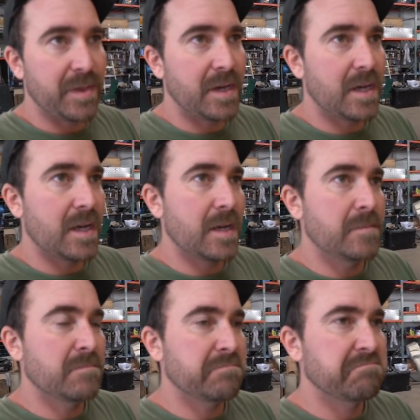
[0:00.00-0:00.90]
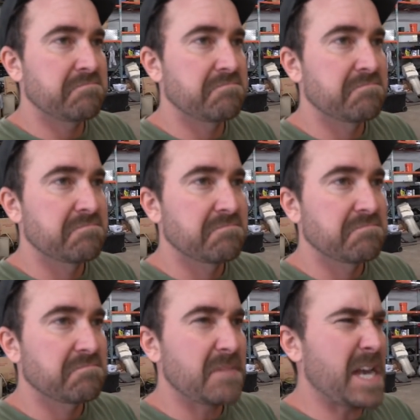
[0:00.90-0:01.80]
um,
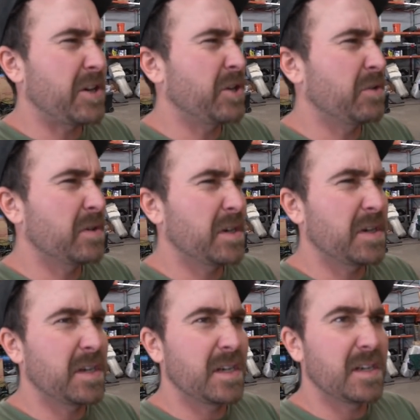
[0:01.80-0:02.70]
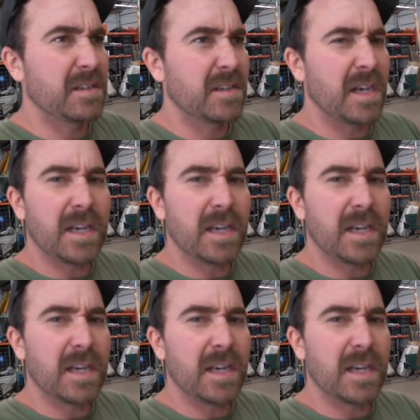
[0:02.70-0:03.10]
I don't know, uh,